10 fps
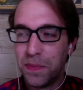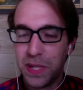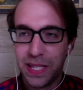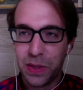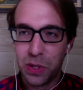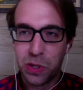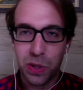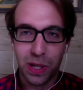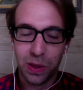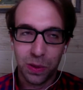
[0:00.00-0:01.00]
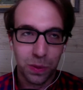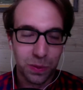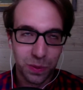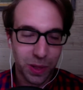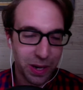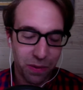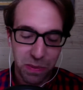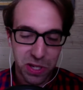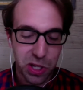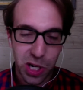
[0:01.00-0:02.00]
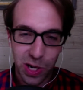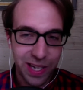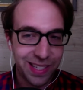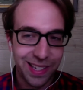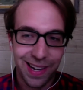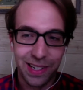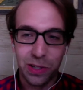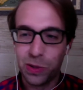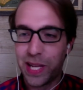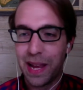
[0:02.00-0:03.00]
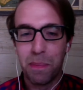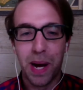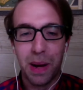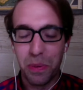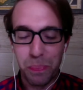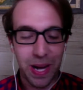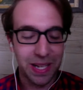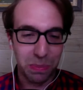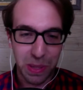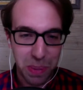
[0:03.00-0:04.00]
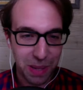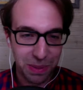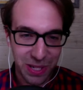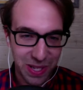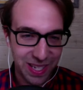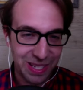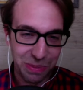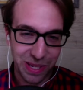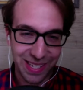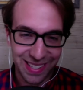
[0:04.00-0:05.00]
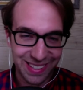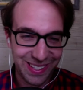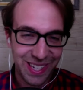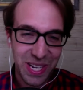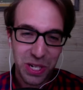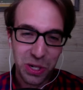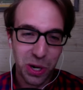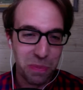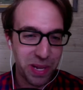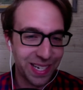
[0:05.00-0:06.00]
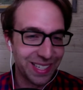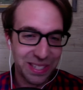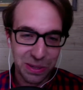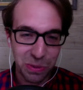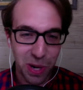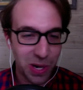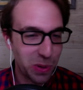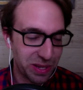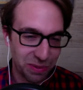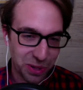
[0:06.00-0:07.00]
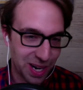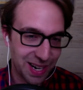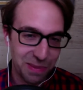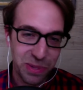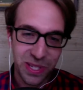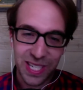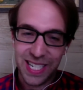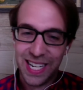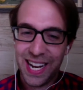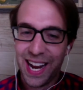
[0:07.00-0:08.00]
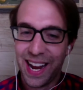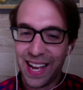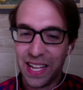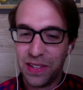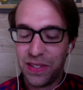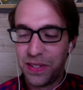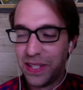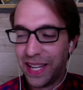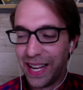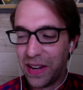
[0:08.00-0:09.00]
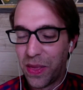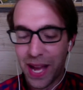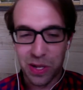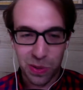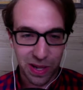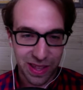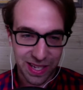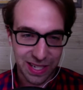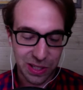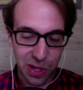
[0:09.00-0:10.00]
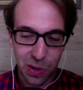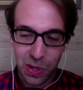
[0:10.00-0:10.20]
There's a letter from his attorney saying you can't possibly publish this because you're admitting to hundreds of crimes and that sort of thing. So